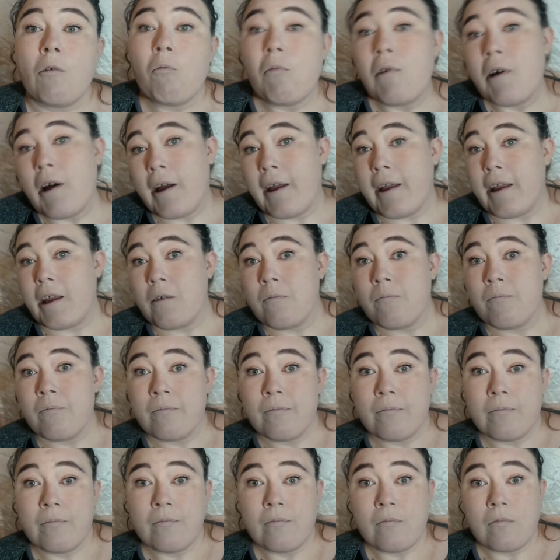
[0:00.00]
Why?
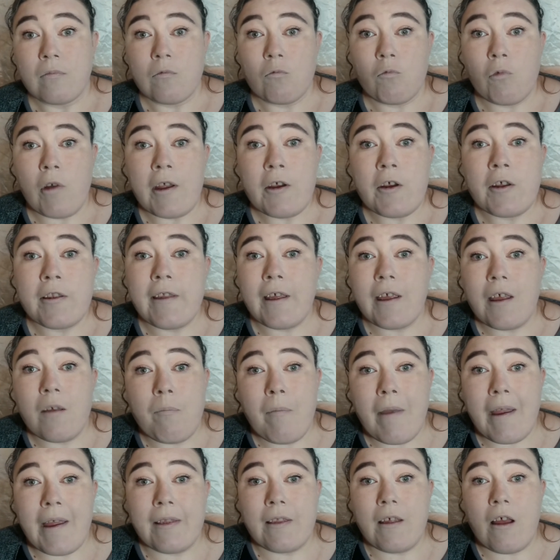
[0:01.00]
Why couldn't they have
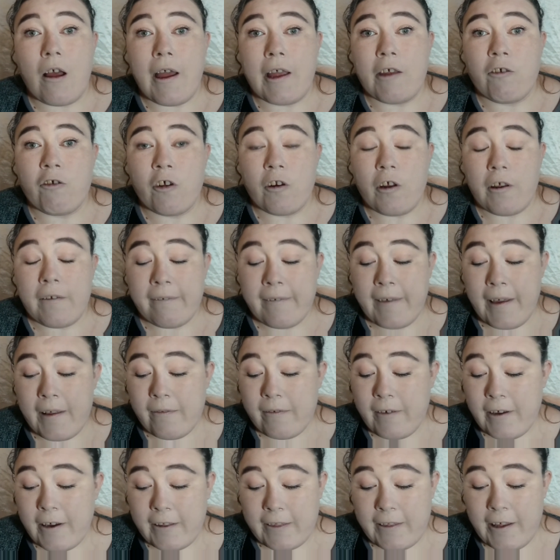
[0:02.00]
made the eyeshadow
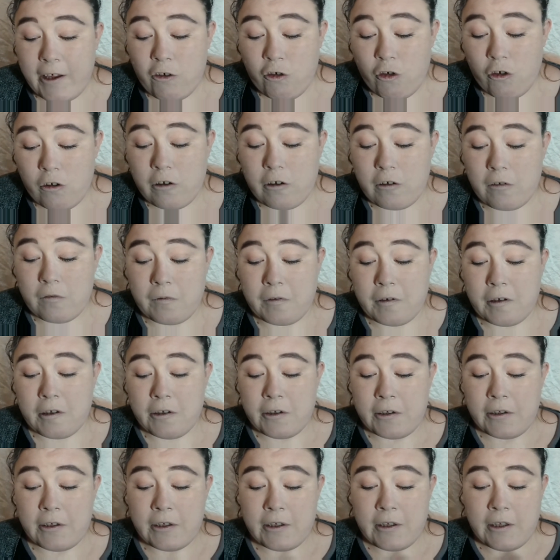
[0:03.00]
scented? They should have.
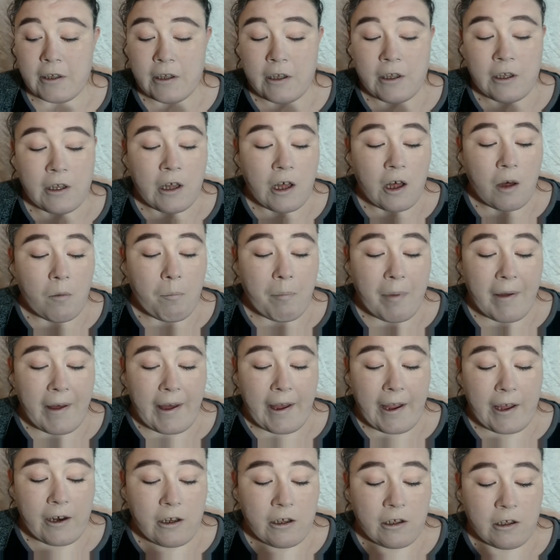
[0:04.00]

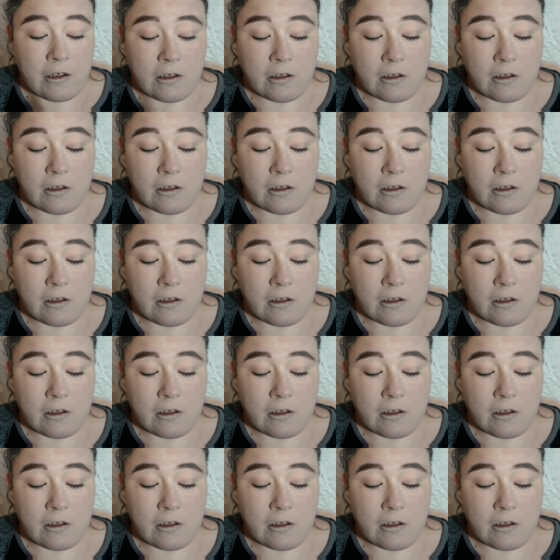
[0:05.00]
But